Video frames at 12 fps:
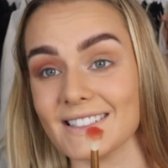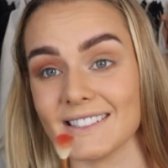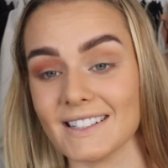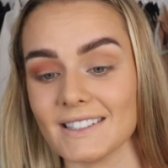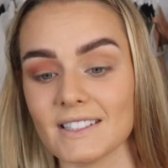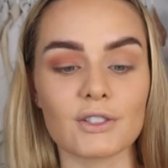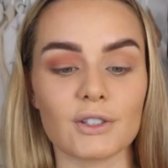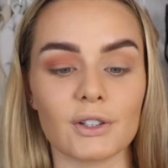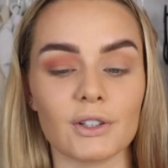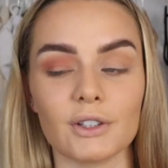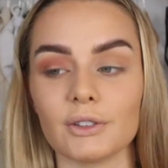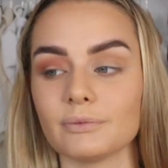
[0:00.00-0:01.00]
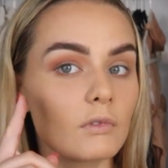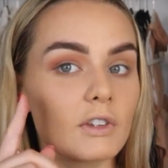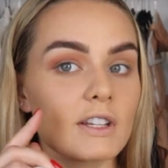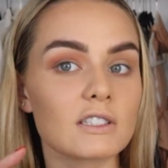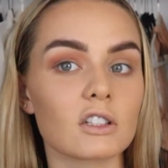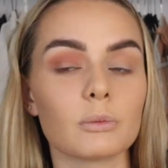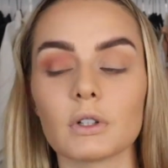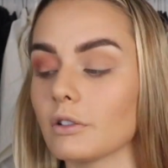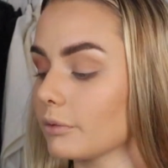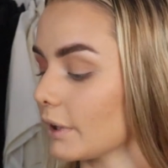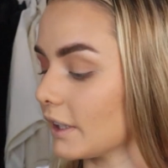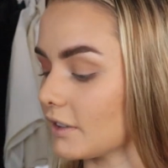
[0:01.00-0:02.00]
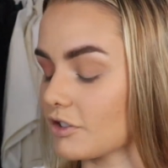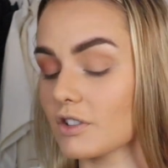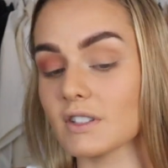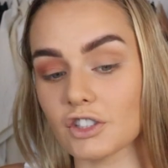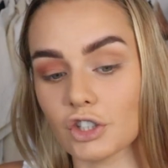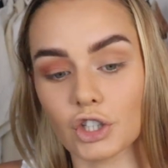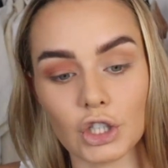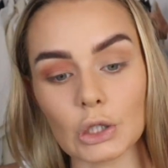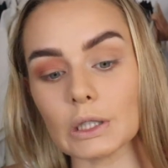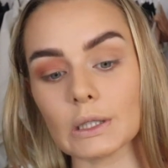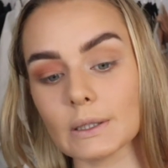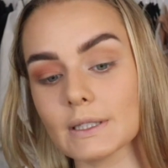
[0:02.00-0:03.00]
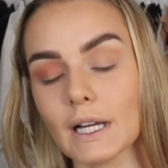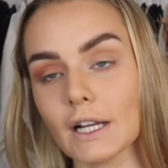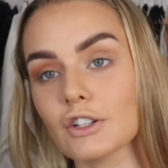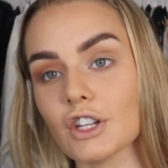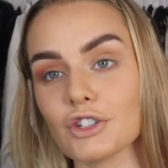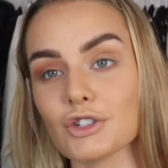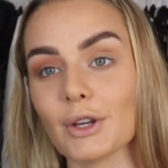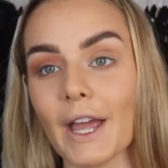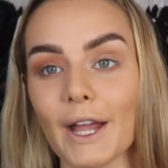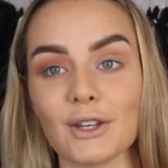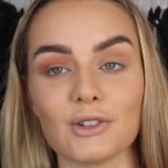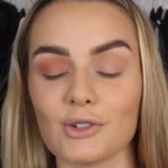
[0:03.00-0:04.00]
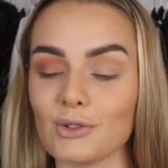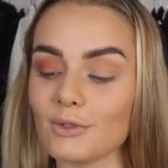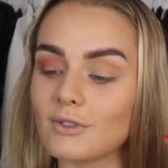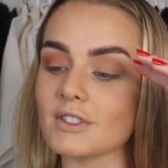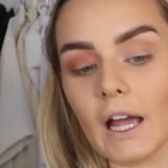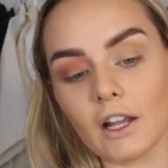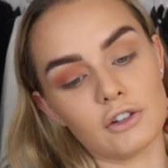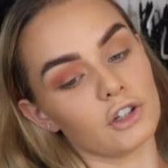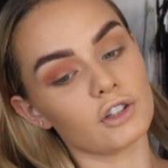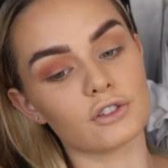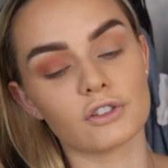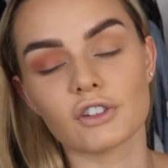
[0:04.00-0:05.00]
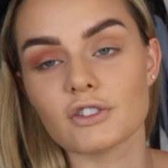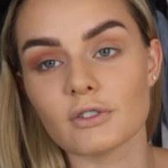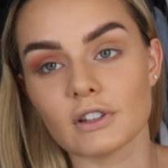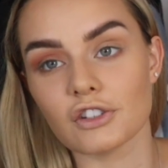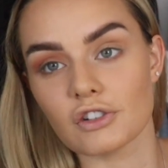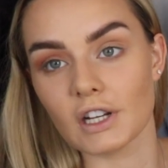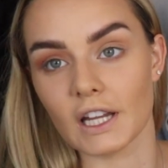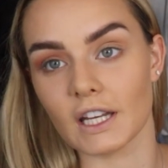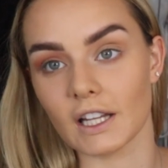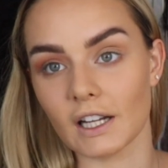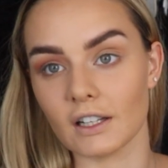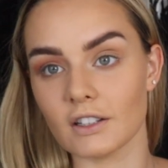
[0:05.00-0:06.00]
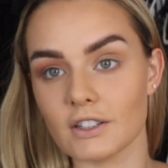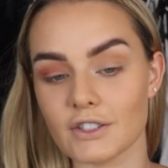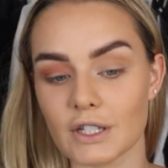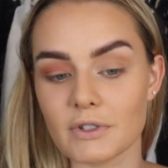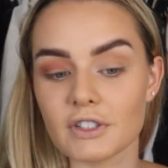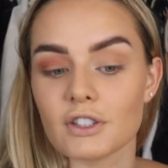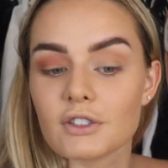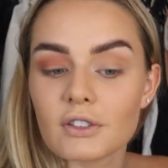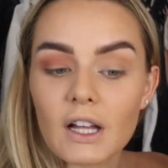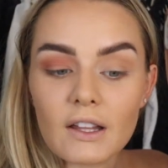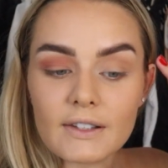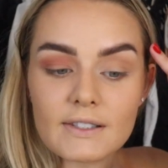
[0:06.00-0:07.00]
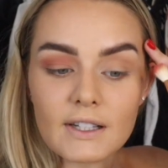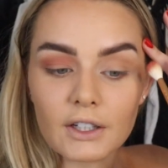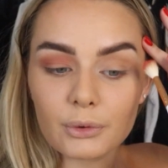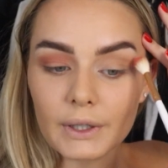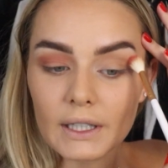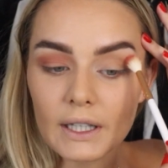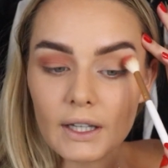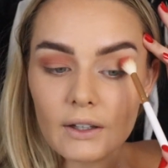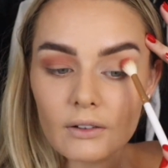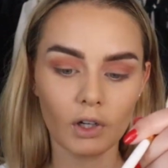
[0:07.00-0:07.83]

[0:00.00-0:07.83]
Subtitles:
is it. So this little bit of red is just such a cute little touch that you can use, and you can do this with literally any color. So I'm just gonna do the other side quickly.